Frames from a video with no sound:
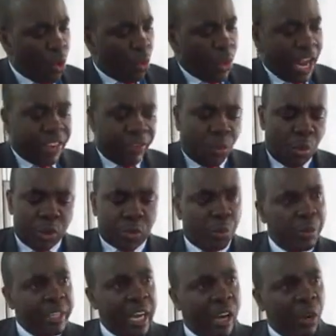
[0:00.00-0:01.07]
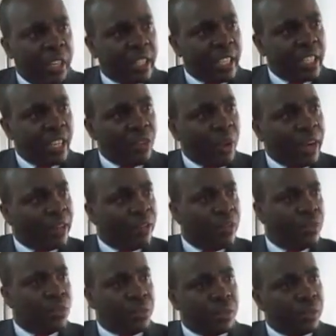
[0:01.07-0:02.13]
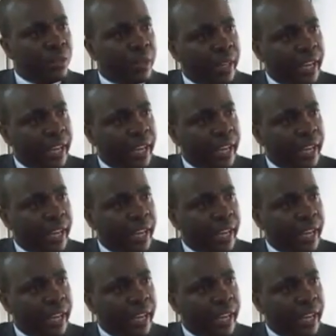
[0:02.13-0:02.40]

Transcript: we are even going to meet the Auditor General to